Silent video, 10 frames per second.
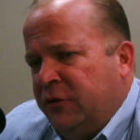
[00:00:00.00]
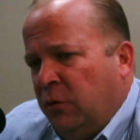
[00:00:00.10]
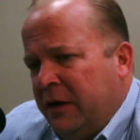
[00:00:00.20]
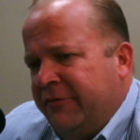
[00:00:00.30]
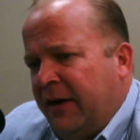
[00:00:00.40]

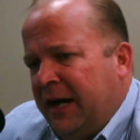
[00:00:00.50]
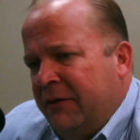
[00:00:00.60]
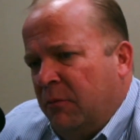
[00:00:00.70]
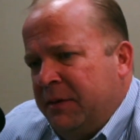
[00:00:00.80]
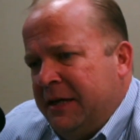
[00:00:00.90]
Early
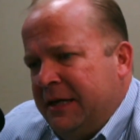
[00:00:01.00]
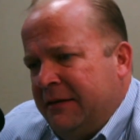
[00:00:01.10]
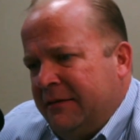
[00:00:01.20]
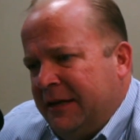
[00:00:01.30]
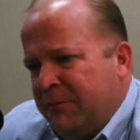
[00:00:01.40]
25 will
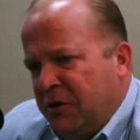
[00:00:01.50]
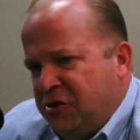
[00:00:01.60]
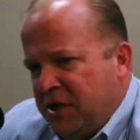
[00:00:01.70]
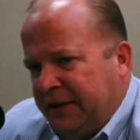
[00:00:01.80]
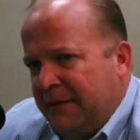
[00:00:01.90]
be
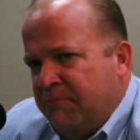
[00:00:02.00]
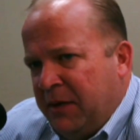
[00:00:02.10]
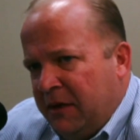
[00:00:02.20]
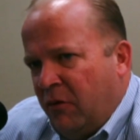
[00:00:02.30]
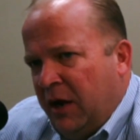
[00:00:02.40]
the
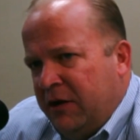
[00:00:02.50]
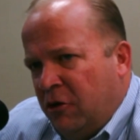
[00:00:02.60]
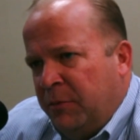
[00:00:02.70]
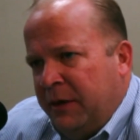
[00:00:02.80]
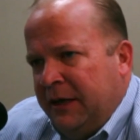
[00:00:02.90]
projected big
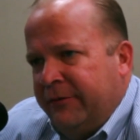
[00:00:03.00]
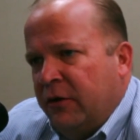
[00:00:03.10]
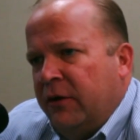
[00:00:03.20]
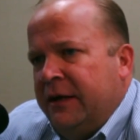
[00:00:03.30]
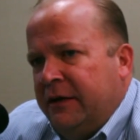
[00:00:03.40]
grand opening.